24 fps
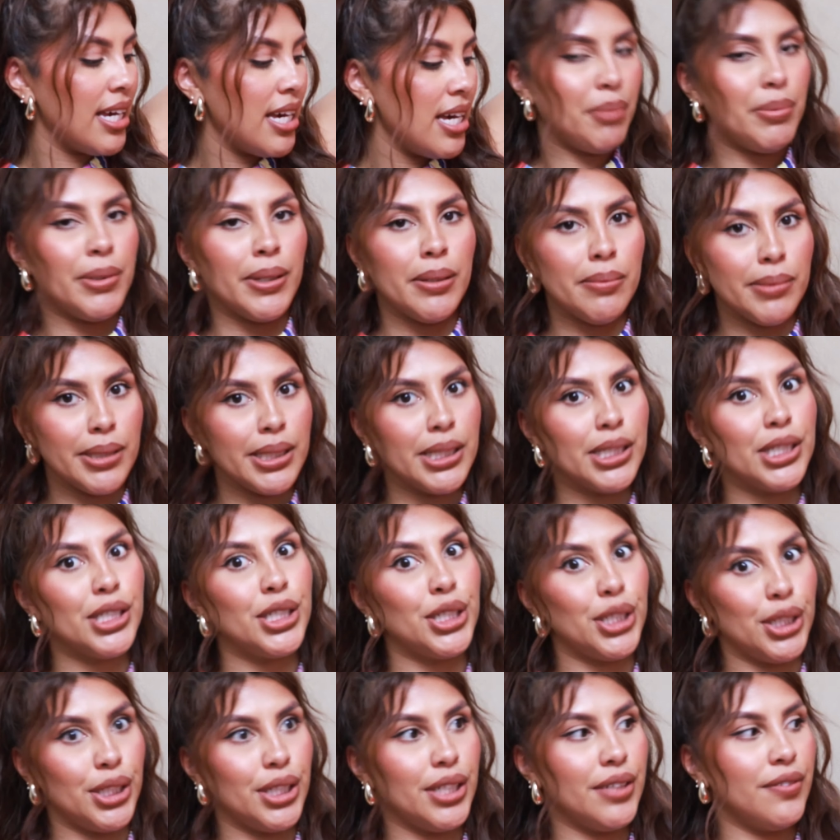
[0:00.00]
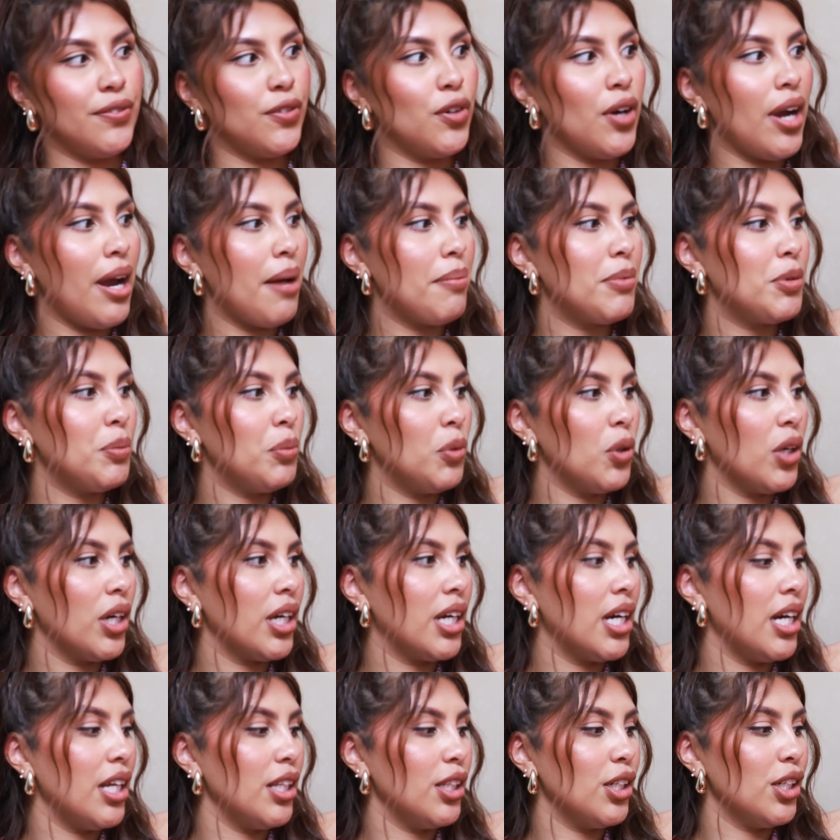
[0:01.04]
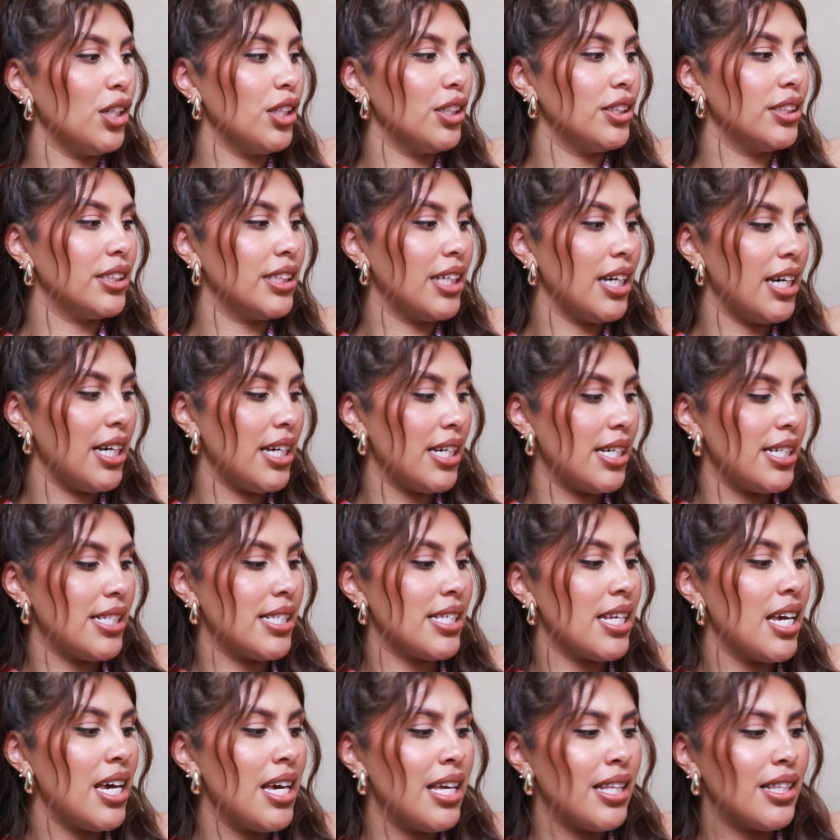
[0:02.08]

I probably should have grabbed more colors because